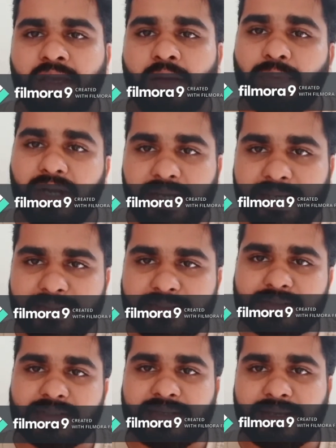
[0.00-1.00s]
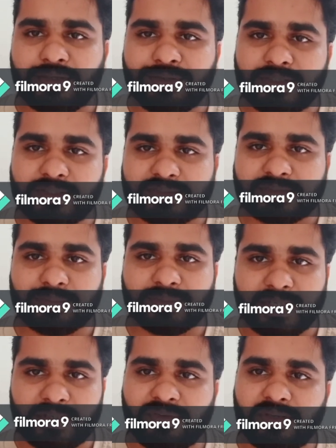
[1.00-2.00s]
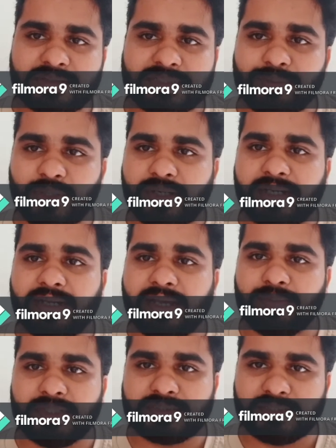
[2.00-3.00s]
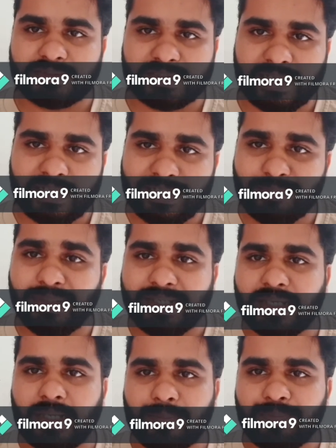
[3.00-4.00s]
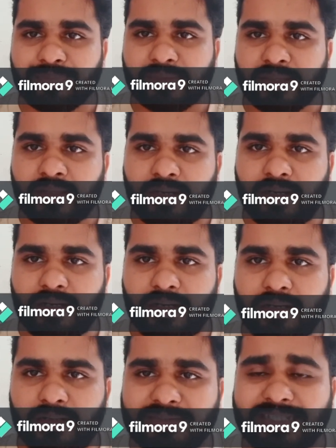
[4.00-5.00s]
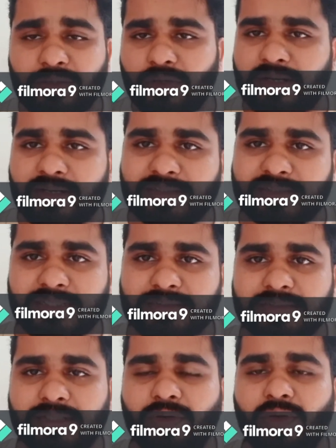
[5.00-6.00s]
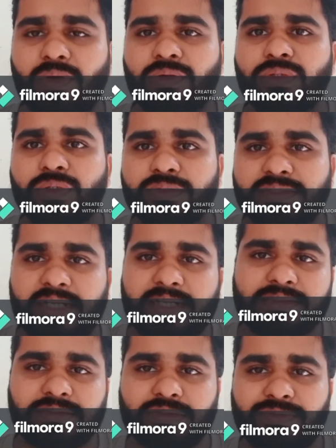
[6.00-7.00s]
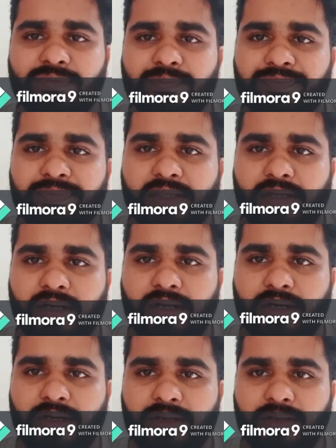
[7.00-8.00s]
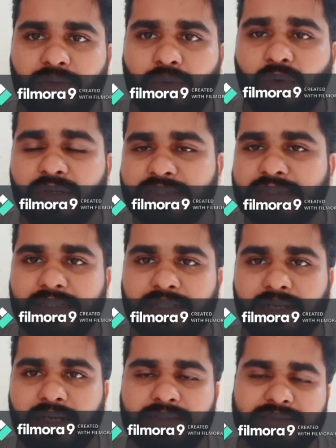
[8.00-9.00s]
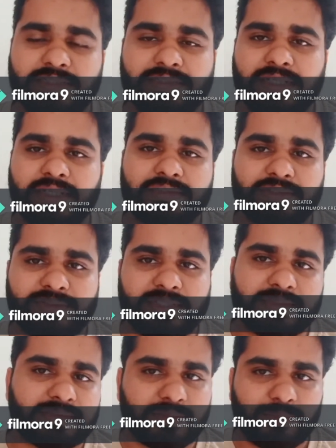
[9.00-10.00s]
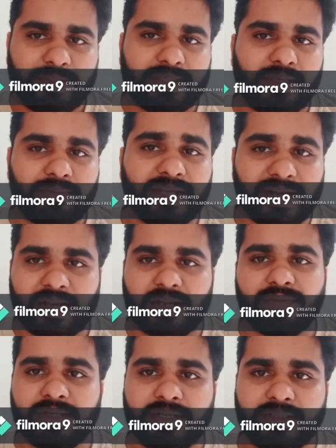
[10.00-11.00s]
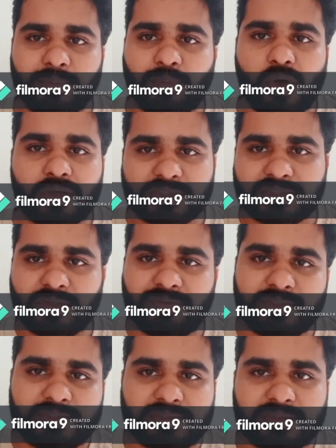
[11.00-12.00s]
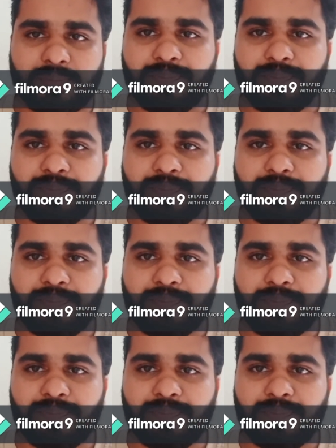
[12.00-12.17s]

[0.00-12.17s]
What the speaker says: But later it acquires some kind of a semiotic dimensions, and it became secular in the sense that all those kinds of origin and such kinds of things became irrelevant in the process of its